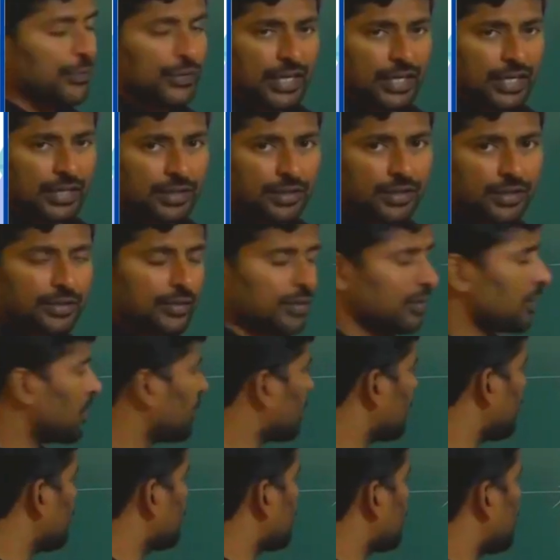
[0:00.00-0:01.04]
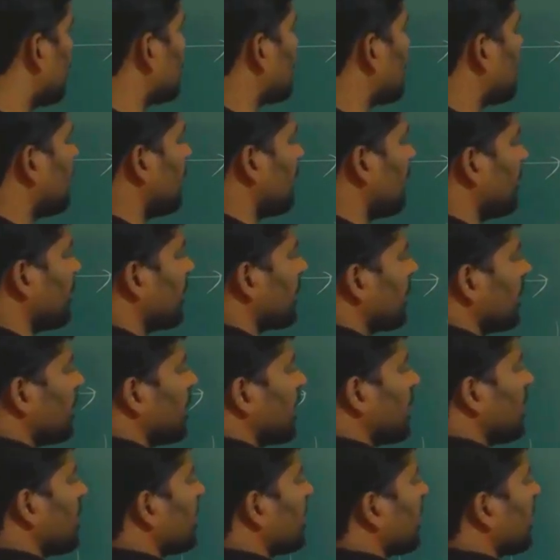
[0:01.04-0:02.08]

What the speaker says: n gives what, and that is